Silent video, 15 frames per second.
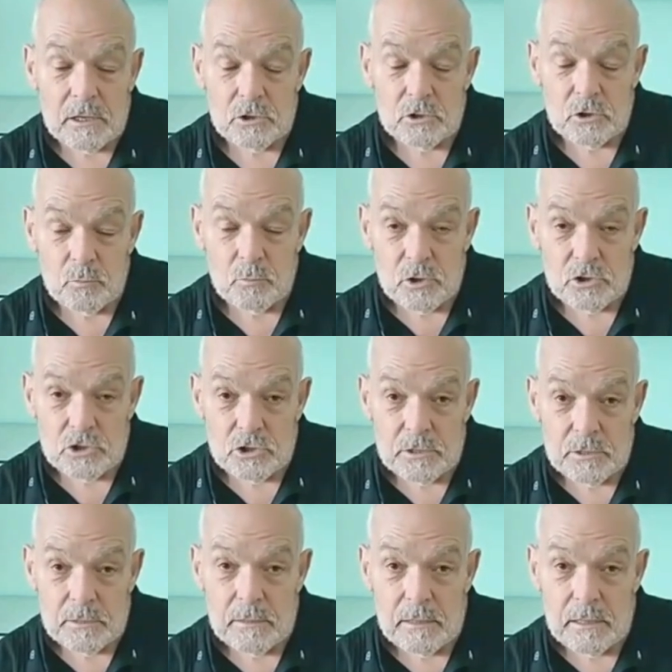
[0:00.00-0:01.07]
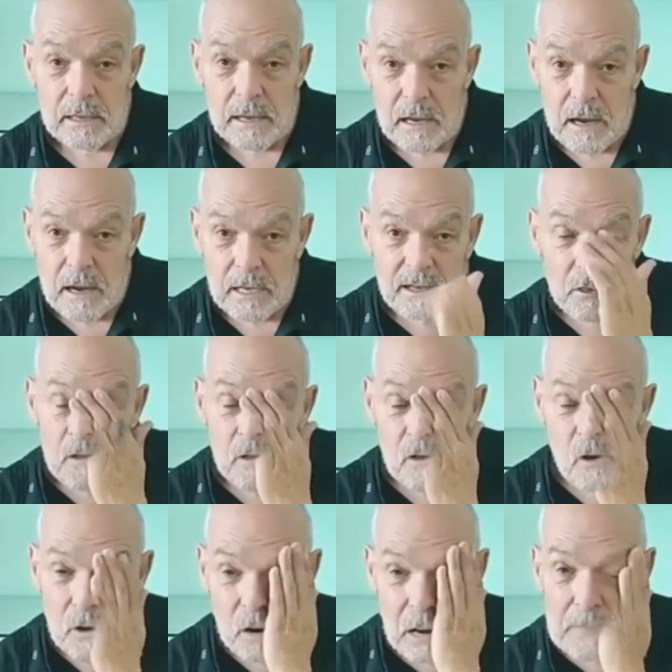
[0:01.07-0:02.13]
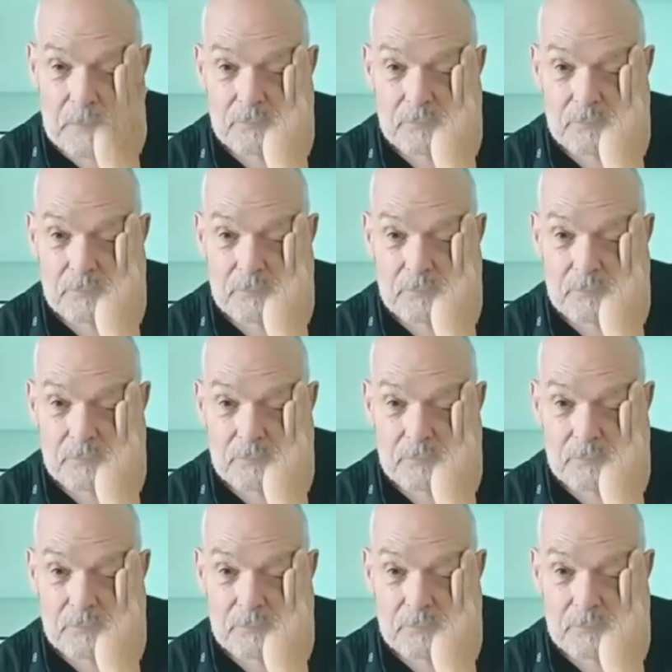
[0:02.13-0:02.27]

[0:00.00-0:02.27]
to the person? And I get an R.